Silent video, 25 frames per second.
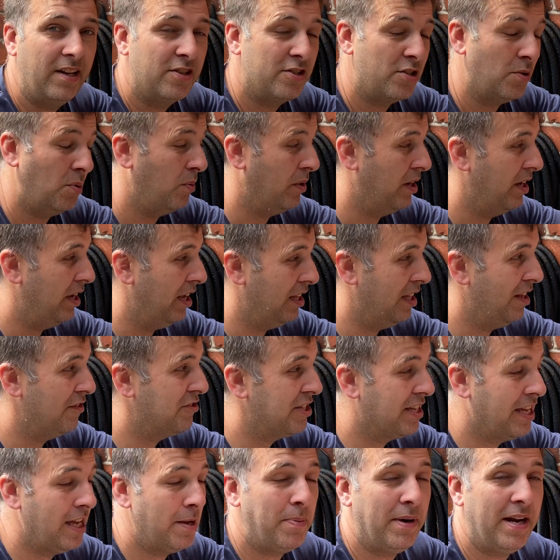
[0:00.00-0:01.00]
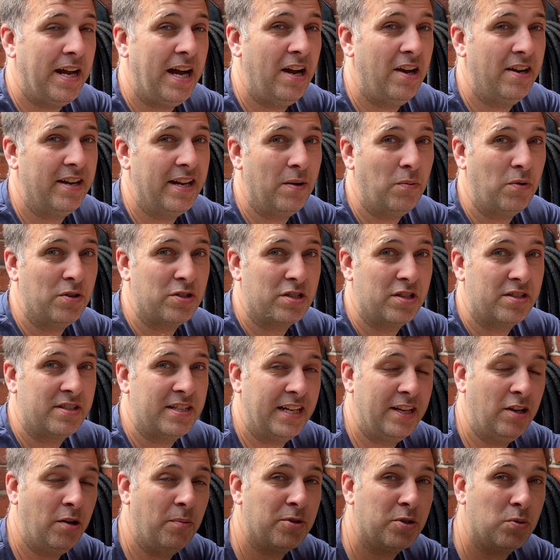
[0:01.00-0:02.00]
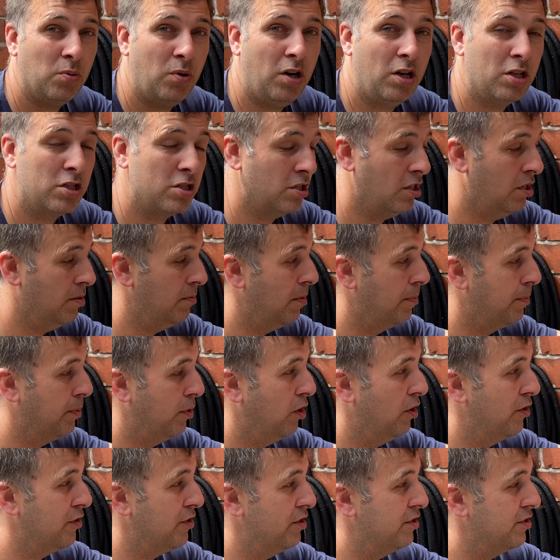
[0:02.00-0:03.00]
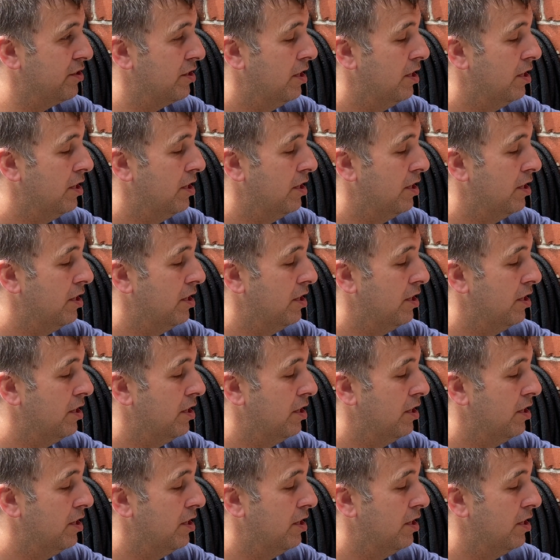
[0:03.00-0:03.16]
So I'll have to keep an eye on it once I set it up to water at my borders,